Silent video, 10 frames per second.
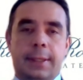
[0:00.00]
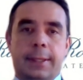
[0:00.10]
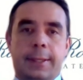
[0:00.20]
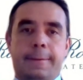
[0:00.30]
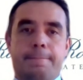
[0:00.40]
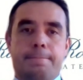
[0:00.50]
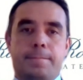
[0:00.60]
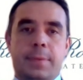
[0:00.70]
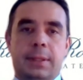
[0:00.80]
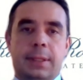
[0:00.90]

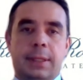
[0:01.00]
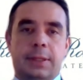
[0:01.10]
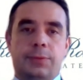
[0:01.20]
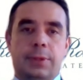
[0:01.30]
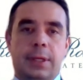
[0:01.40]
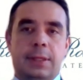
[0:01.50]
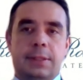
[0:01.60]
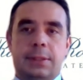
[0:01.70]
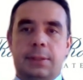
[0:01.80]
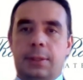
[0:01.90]
um, in the next few
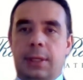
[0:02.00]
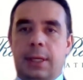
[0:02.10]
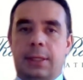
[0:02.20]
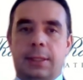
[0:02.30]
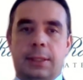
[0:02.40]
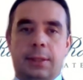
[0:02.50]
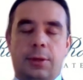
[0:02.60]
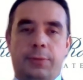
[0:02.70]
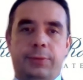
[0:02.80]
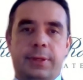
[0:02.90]
days, get the
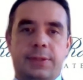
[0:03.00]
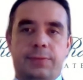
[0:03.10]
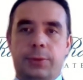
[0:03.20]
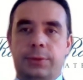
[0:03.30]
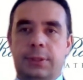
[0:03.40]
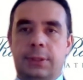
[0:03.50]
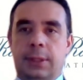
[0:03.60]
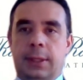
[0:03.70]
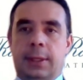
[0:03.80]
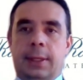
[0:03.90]
confidence vote,
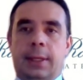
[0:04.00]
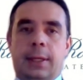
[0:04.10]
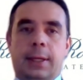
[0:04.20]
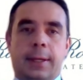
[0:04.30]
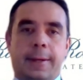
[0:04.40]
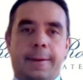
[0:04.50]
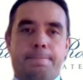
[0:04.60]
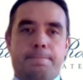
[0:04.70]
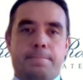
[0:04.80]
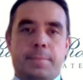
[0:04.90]

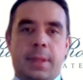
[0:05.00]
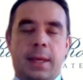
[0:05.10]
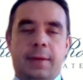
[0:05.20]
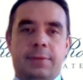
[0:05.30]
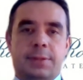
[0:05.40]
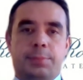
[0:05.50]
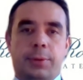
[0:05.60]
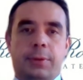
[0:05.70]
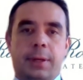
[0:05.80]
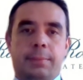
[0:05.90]
um, have his
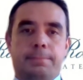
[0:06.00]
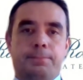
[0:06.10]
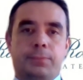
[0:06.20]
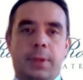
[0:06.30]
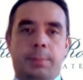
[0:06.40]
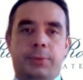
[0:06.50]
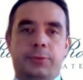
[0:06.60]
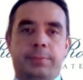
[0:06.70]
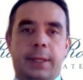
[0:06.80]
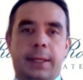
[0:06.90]
program
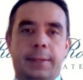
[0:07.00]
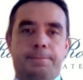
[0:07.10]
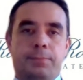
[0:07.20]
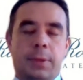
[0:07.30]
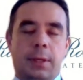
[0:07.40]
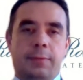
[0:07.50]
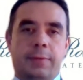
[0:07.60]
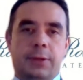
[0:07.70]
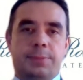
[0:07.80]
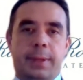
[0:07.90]
approved by
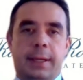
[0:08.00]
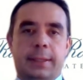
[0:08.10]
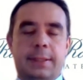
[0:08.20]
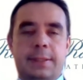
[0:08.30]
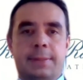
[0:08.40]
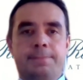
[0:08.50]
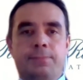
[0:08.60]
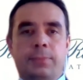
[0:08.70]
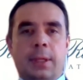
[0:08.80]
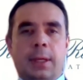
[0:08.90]
various parties,
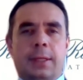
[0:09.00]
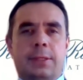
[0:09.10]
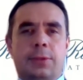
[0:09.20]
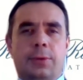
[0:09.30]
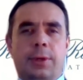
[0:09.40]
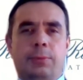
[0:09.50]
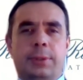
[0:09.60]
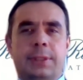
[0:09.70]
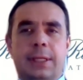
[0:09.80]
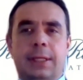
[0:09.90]
and so it
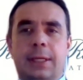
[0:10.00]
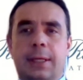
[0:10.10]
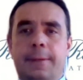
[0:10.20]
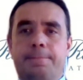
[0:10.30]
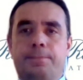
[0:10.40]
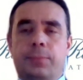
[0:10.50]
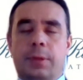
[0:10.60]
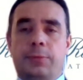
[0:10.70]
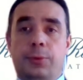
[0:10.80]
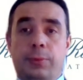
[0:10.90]
will take um,
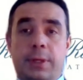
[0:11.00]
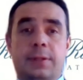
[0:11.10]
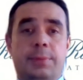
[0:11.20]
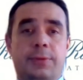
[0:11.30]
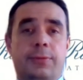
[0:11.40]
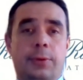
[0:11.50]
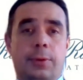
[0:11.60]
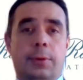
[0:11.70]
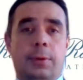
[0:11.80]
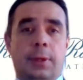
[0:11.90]
a few weeks
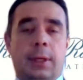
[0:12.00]
before